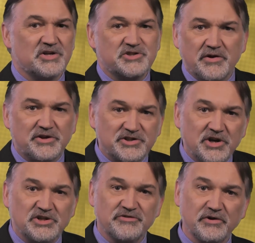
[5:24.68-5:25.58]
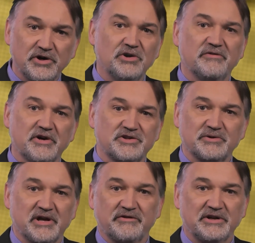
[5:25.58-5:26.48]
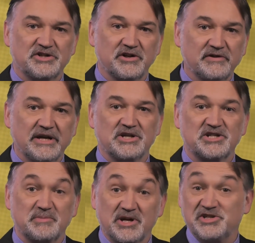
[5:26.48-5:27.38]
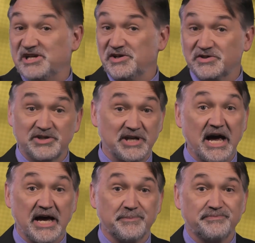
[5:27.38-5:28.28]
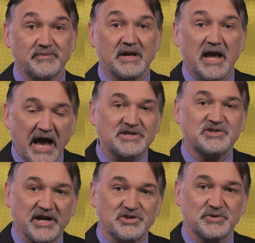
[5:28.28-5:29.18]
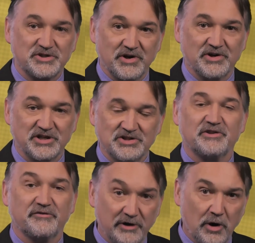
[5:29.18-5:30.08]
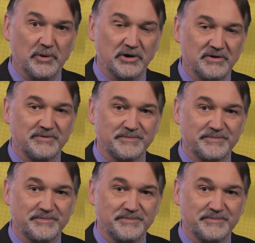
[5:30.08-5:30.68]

So the search for a universal definition of leadership continues today, as does research into the phenomenon.